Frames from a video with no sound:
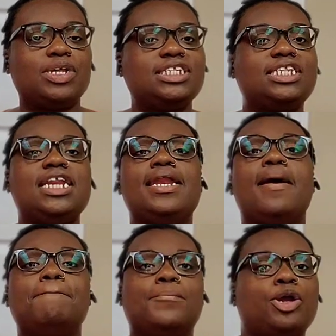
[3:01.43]
what's the
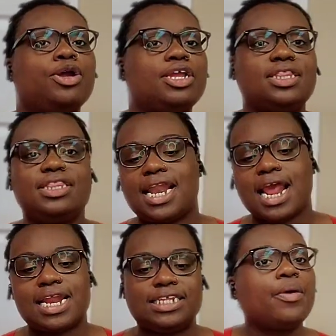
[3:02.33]
number that
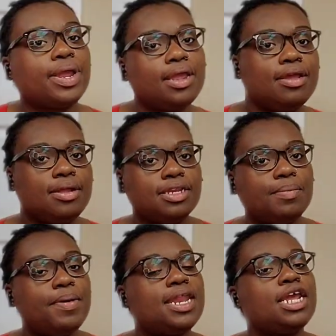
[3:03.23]
I need to be,
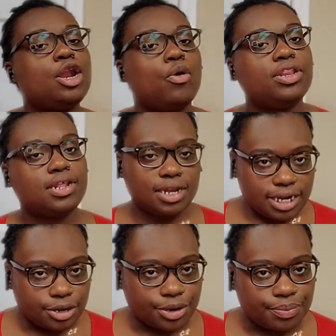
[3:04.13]
depending on the
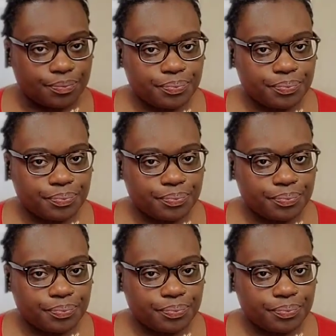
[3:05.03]
lender?